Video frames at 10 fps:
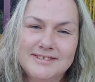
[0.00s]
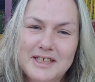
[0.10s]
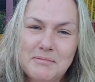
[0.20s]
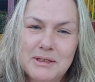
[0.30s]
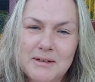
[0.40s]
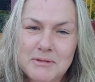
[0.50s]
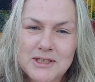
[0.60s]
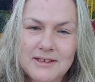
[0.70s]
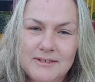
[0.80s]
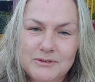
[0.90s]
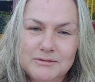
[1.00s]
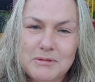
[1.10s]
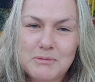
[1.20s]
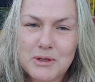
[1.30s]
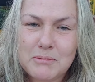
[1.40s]
I'd pick up my stuff,
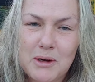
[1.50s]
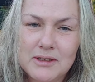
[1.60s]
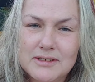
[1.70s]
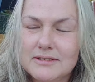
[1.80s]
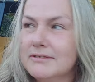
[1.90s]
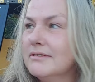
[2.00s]
my bookmarks.